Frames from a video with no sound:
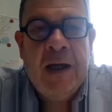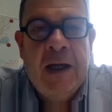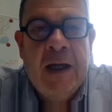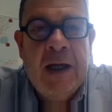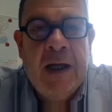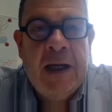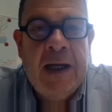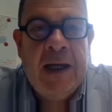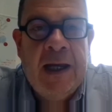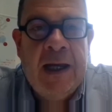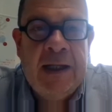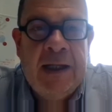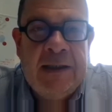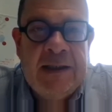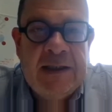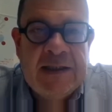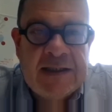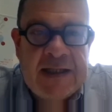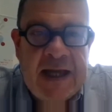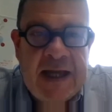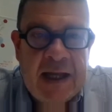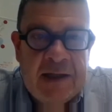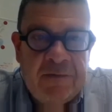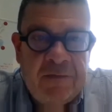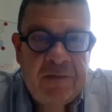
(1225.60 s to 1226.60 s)

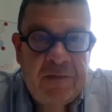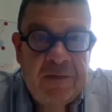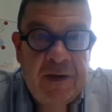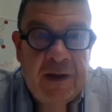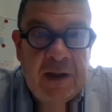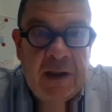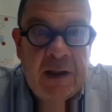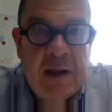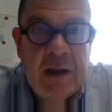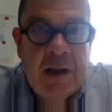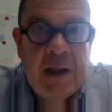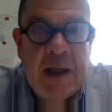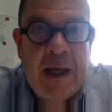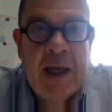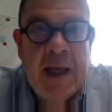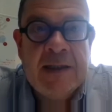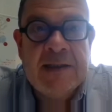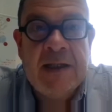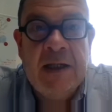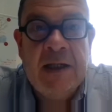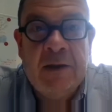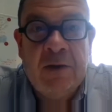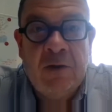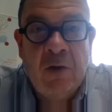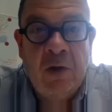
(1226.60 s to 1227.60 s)
ladies' hand feel, as
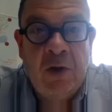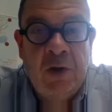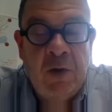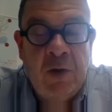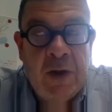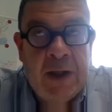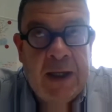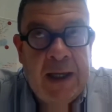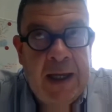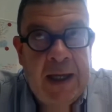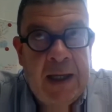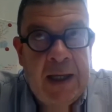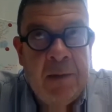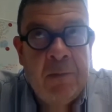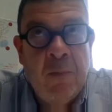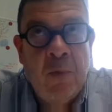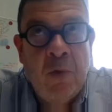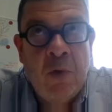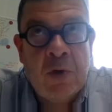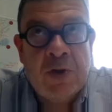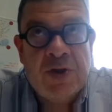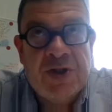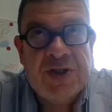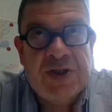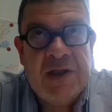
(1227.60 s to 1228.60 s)
I told you again,
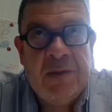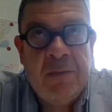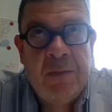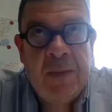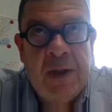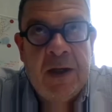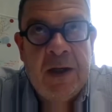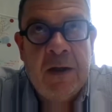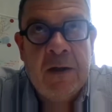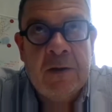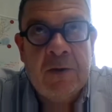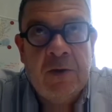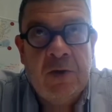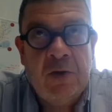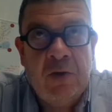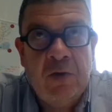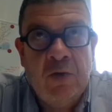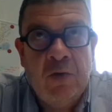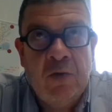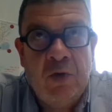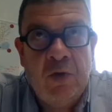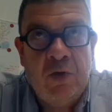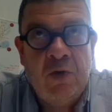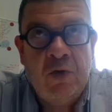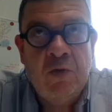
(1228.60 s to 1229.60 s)
more similar
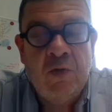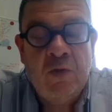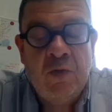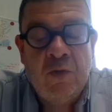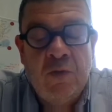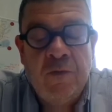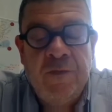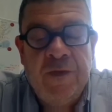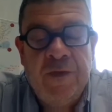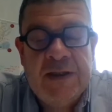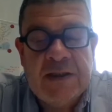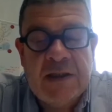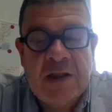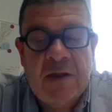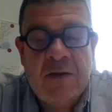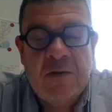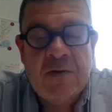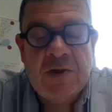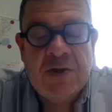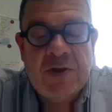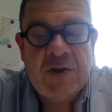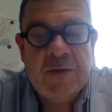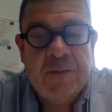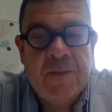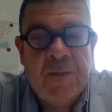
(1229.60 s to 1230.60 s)
to
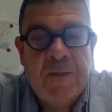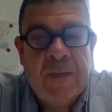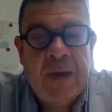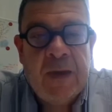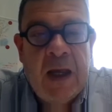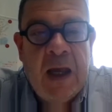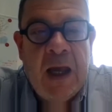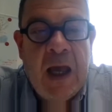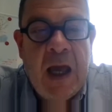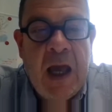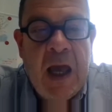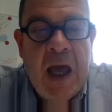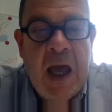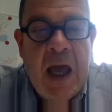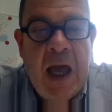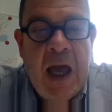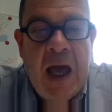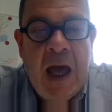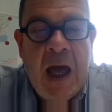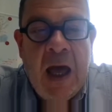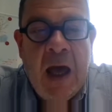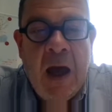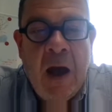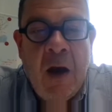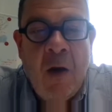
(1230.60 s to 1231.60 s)
viscose.
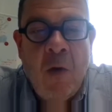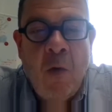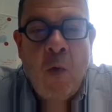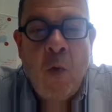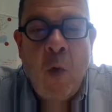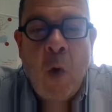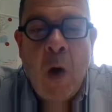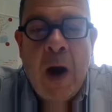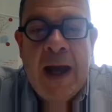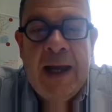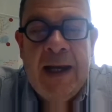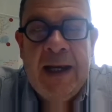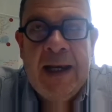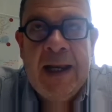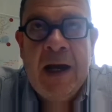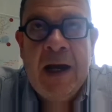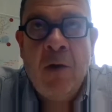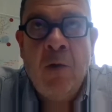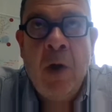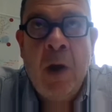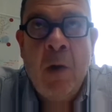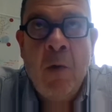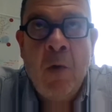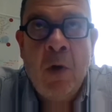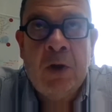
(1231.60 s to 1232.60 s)
While now
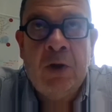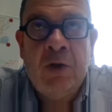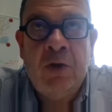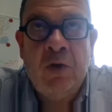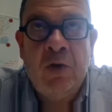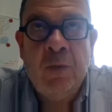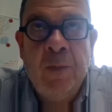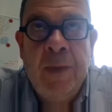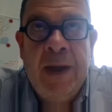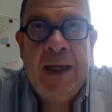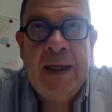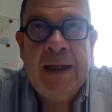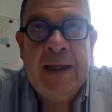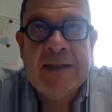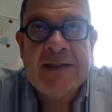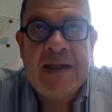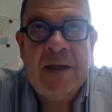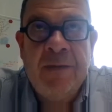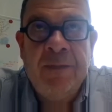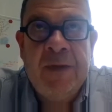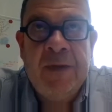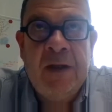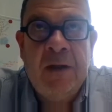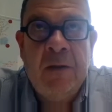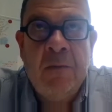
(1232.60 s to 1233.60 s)
we want to make
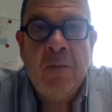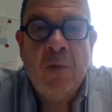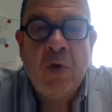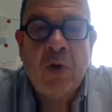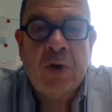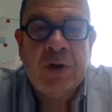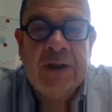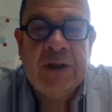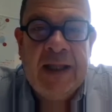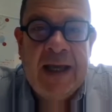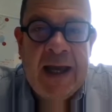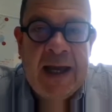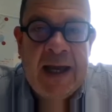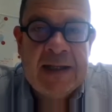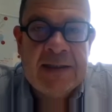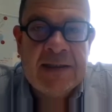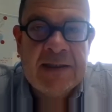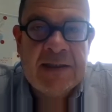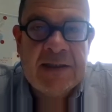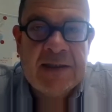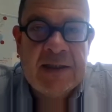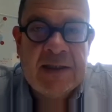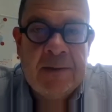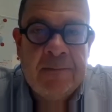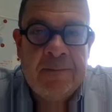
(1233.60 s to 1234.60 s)
something more
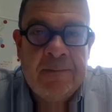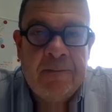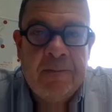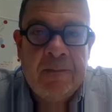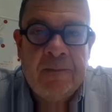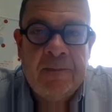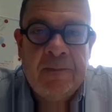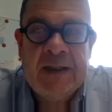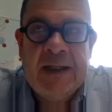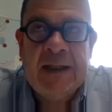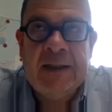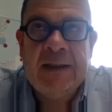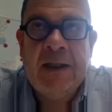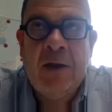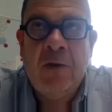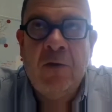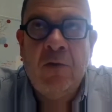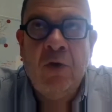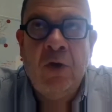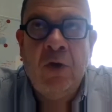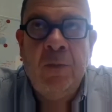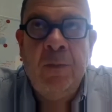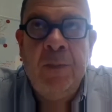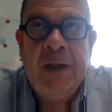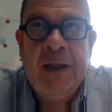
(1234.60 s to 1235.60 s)
dense that
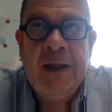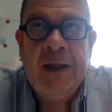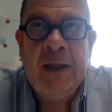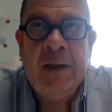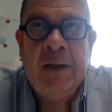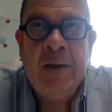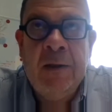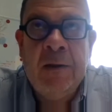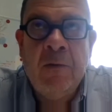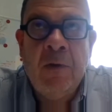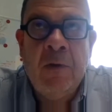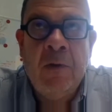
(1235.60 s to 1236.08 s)
could be